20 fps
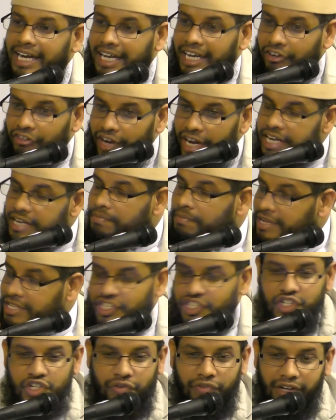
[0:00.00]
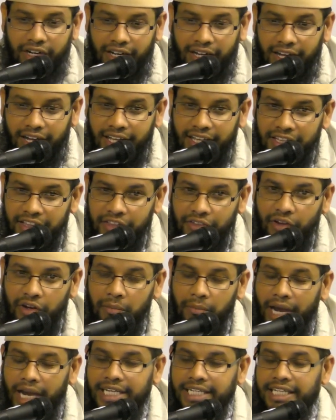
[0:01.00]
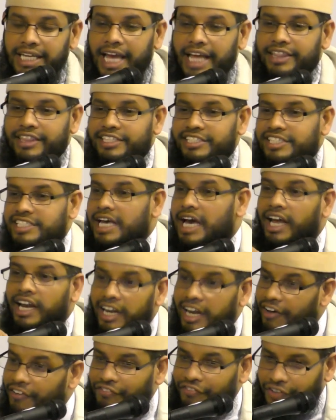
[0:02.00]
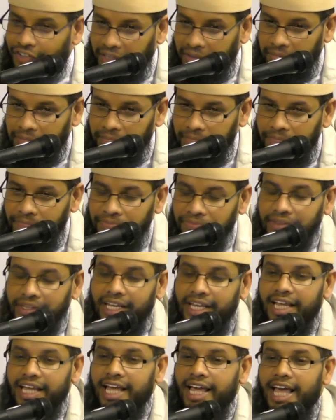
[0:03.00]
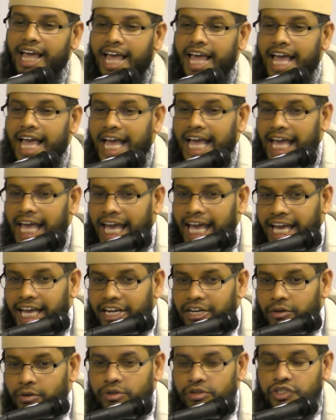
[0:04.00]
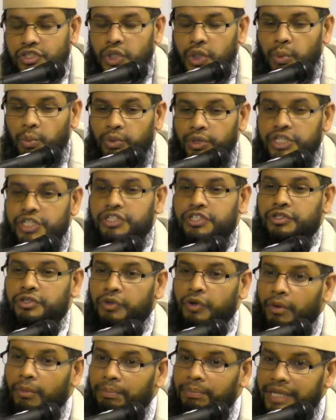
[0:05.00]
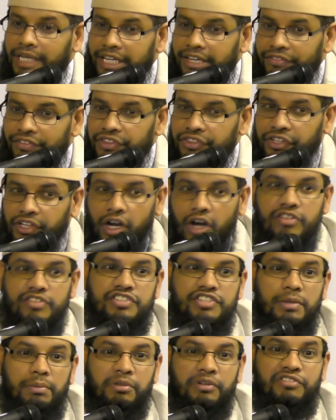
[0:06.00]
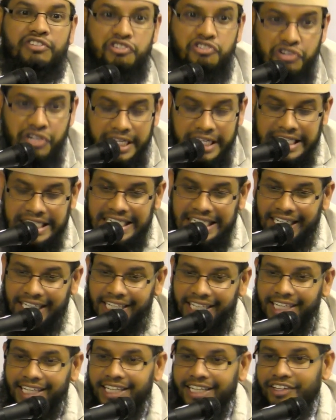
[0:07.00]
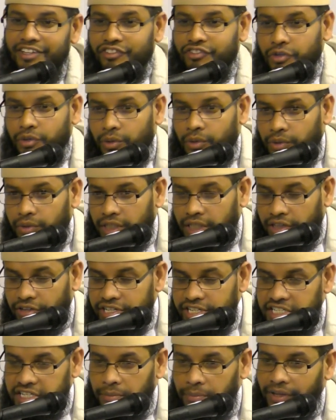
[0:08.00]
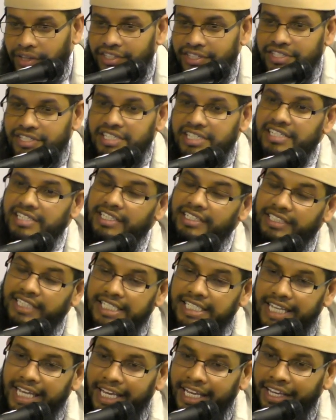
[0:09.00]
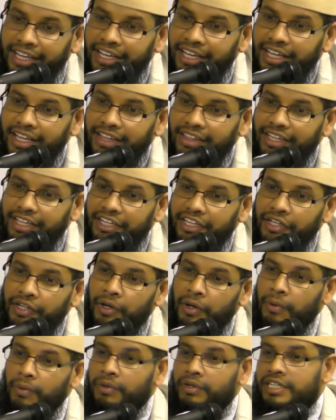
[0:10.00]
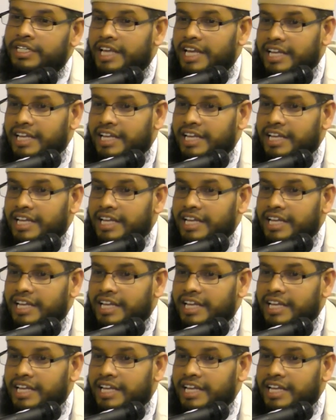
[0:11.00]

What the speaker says: and a great messenger of Allah, the Almighty. And this is our love for him. And also, we do not believe in the concept of Trinity. So the Christian brothers and sisters, they're saying that, you know,